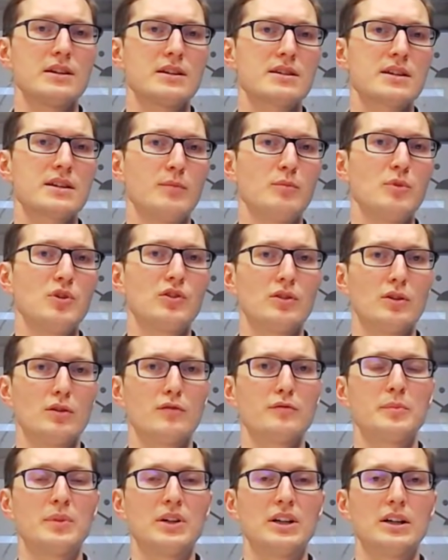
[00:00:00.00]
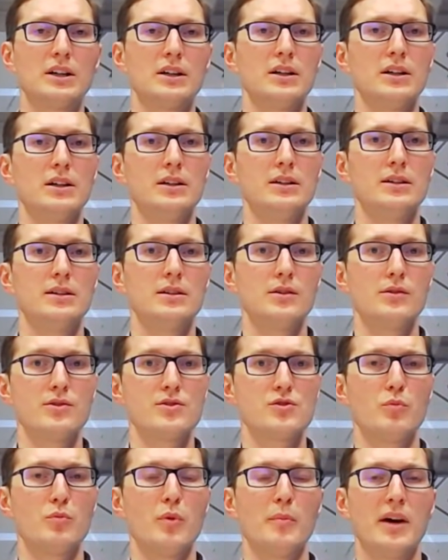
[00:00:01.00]
things can be solved by uh,
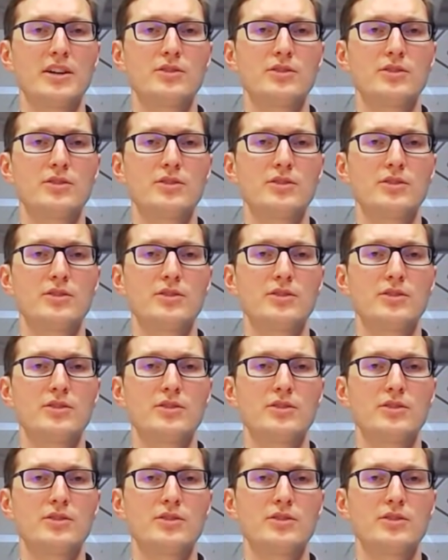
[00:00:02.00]
the super